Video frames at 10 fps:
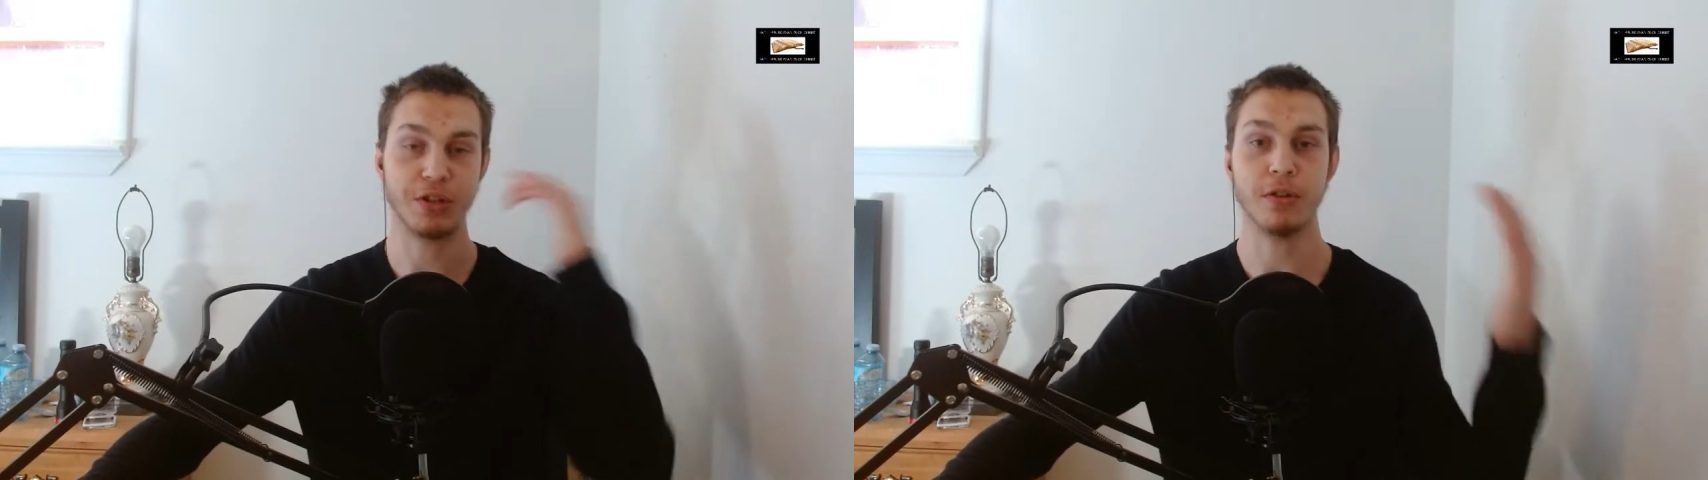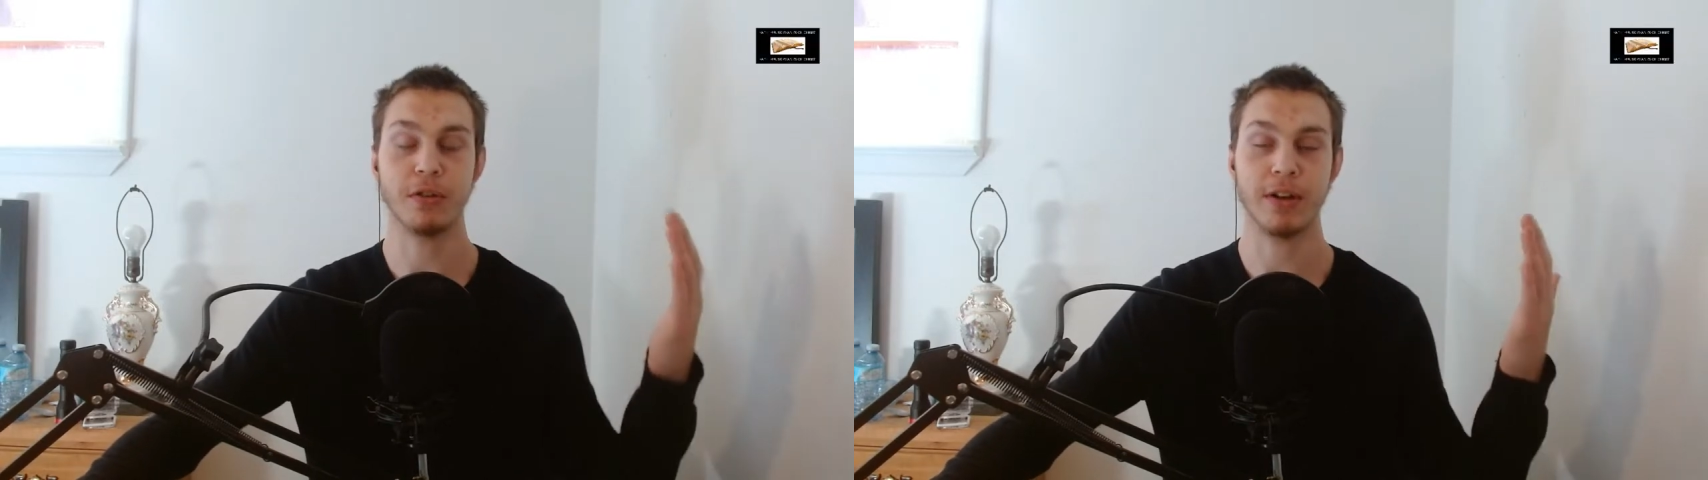
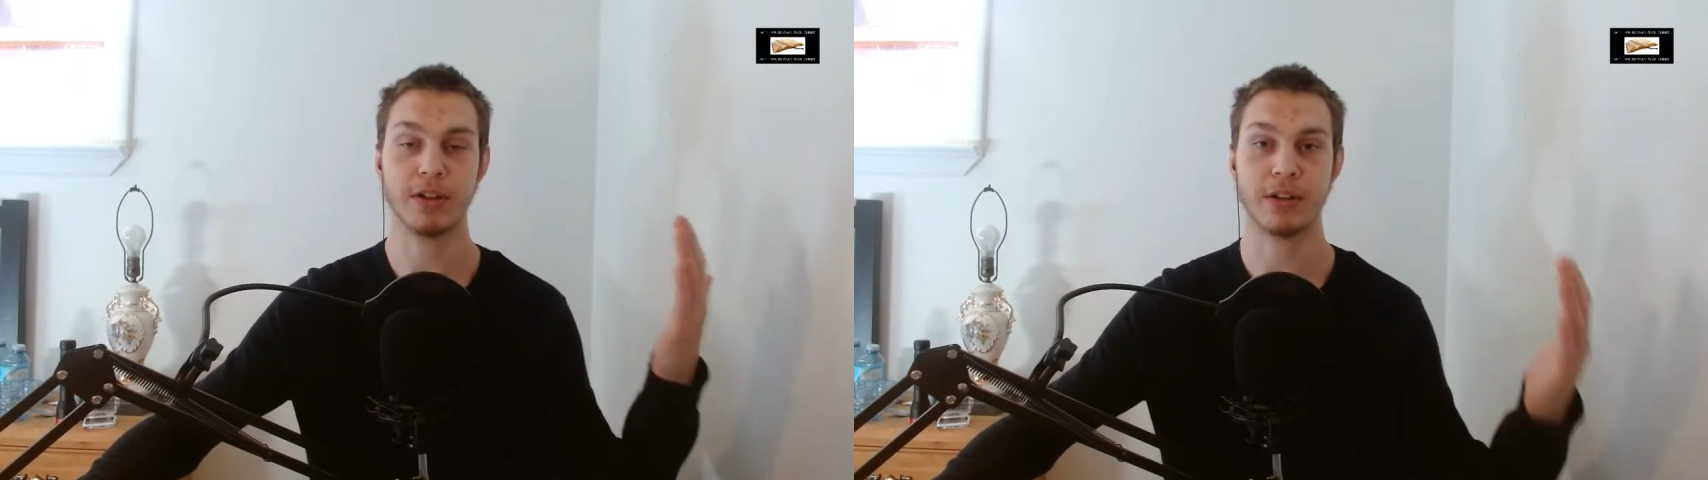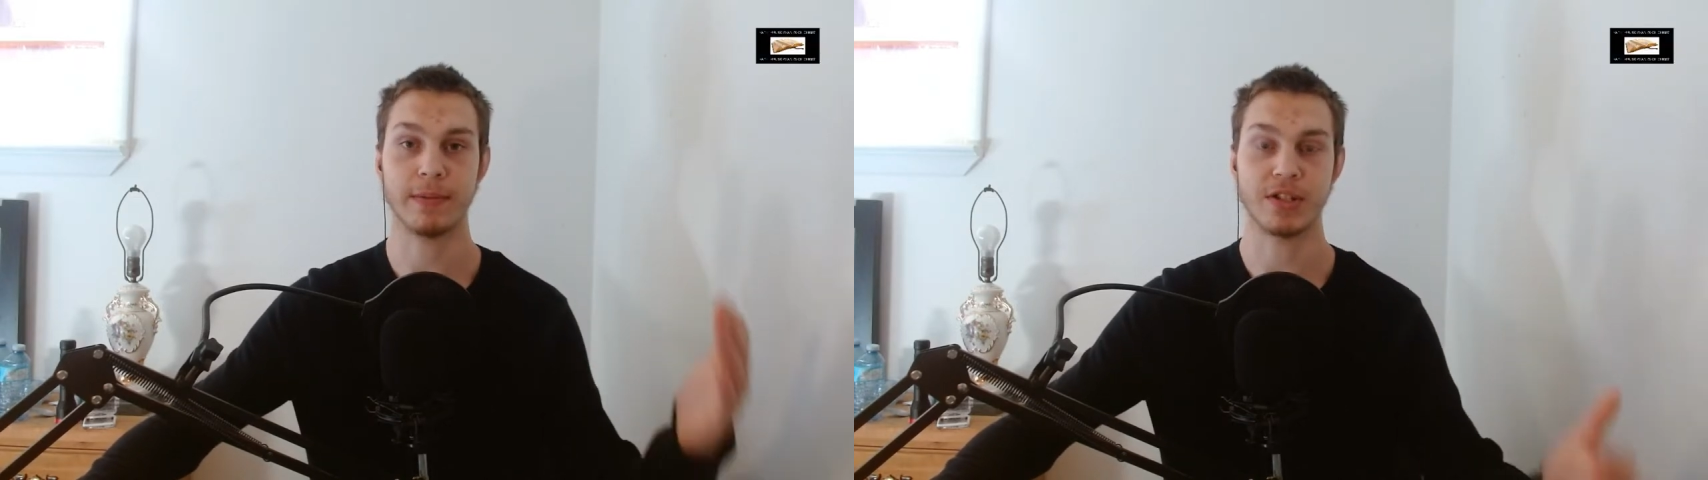two quick
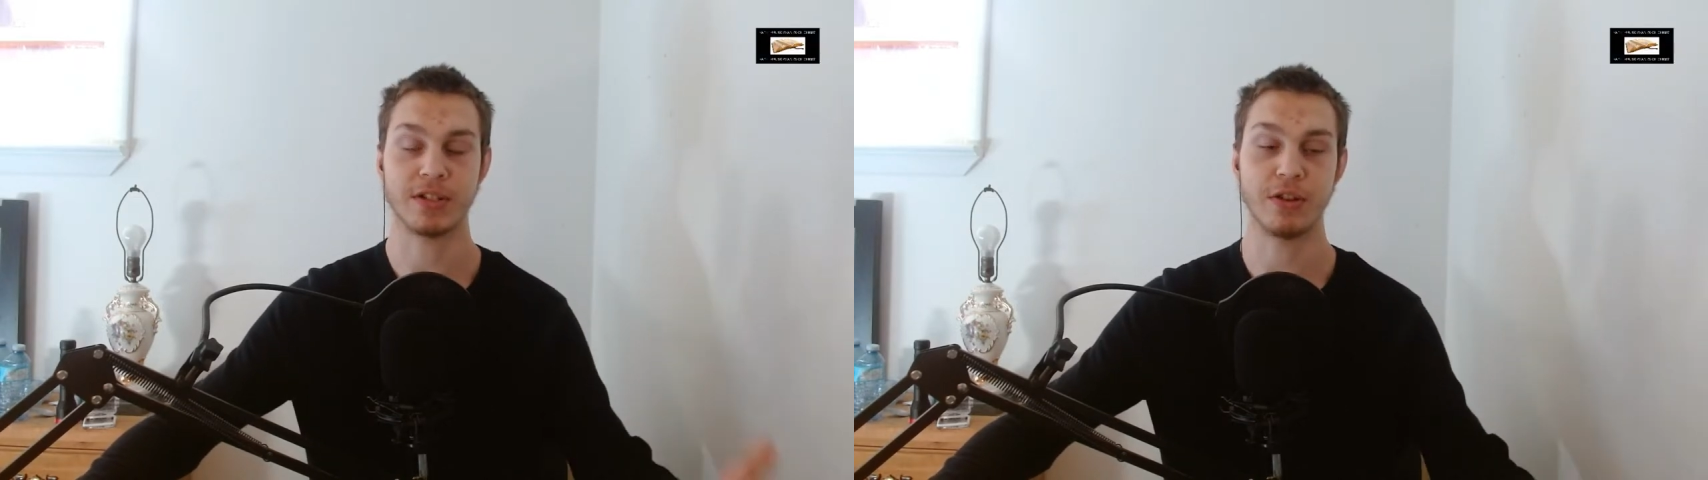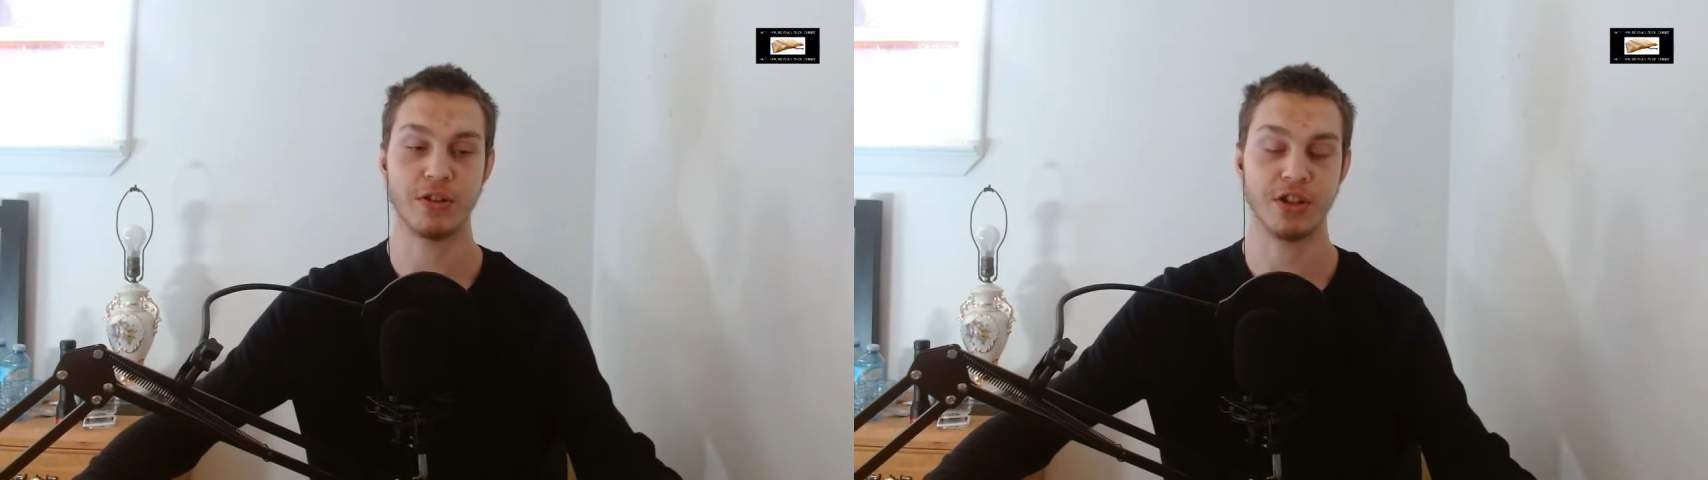scriptures
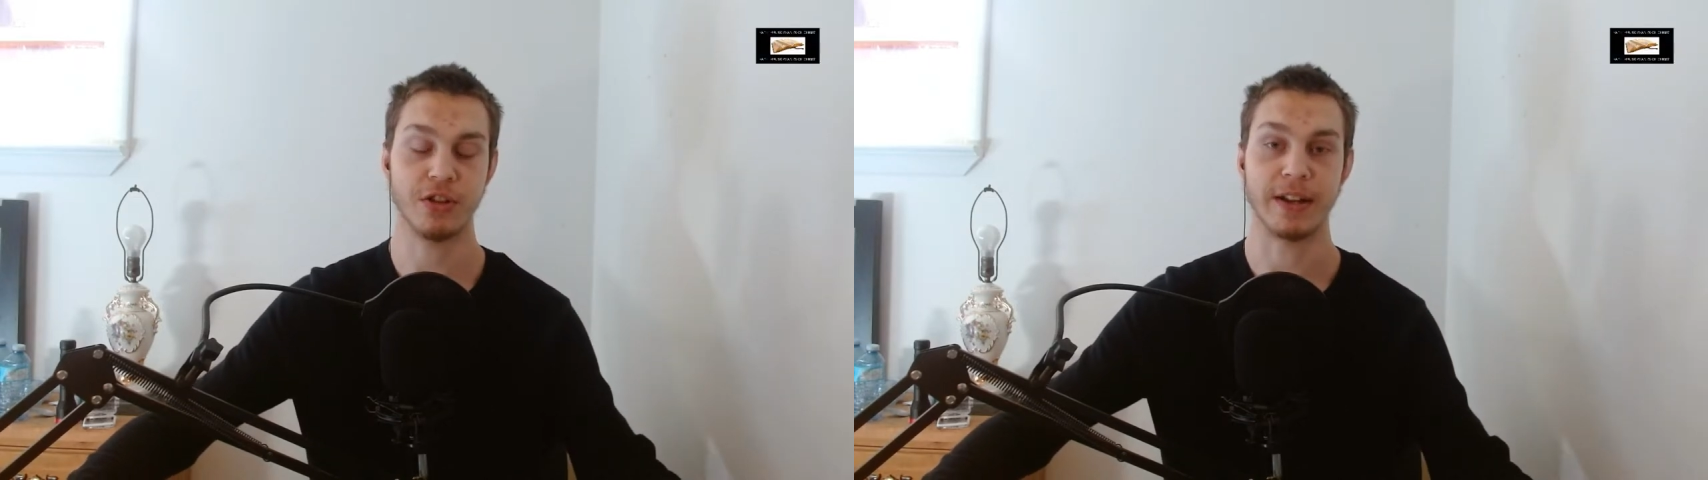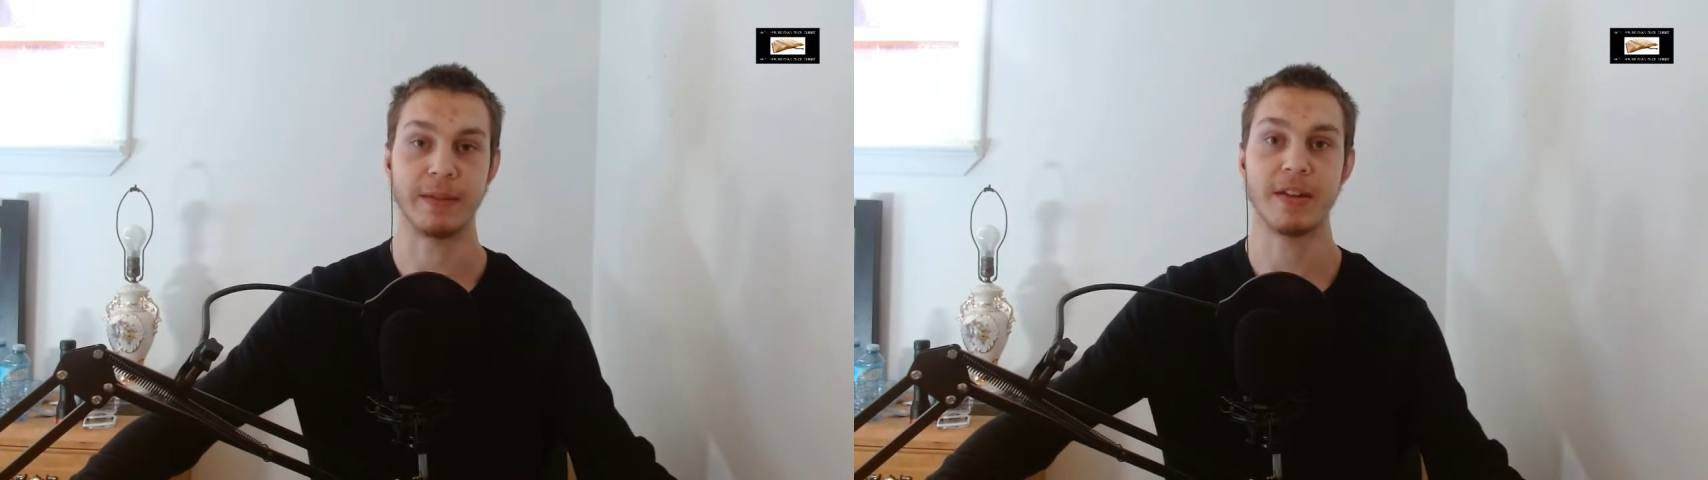sh
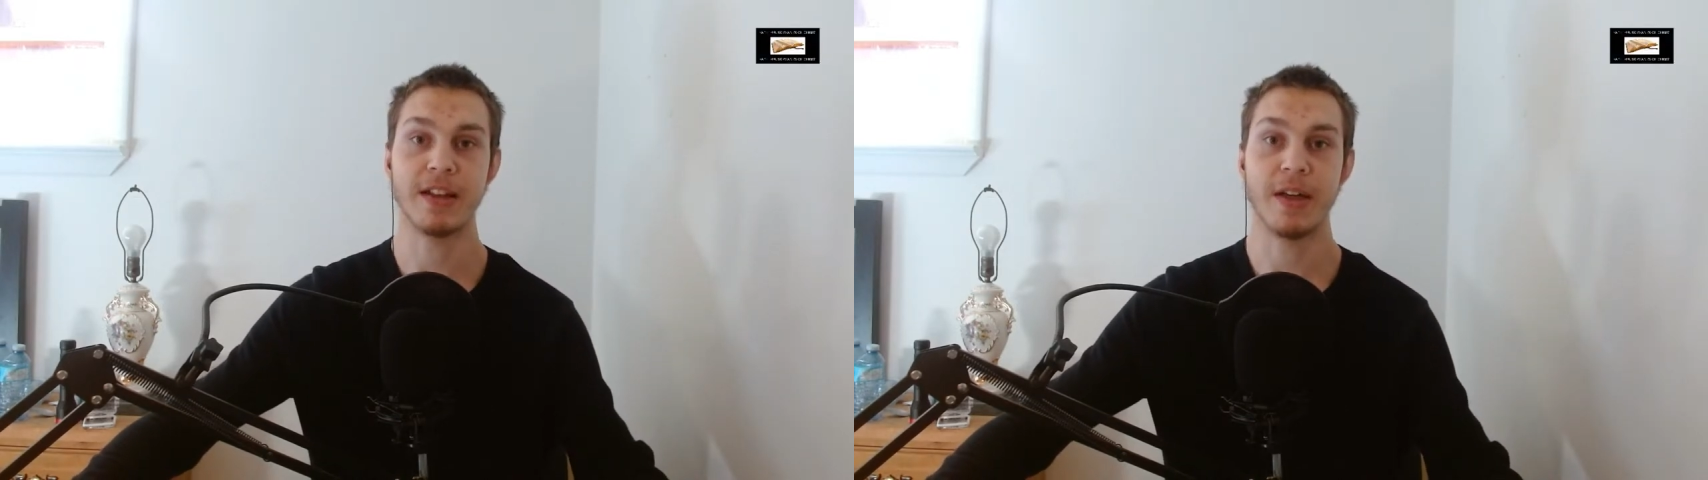showing